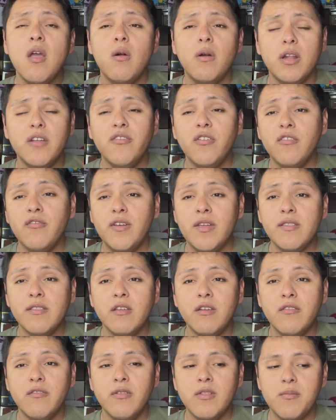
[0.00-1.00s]
full face
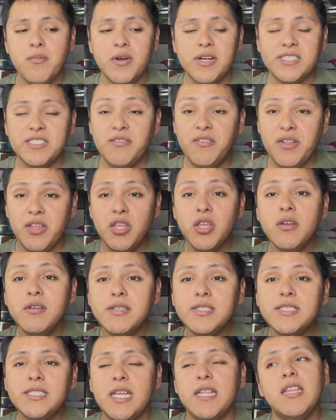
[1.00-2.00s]
of the products already
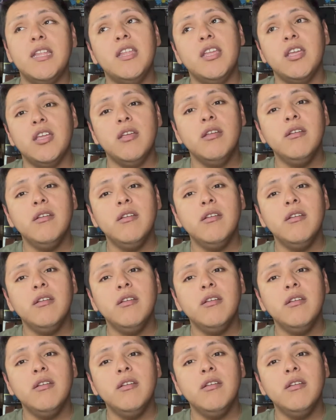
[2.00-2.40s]
used, and then they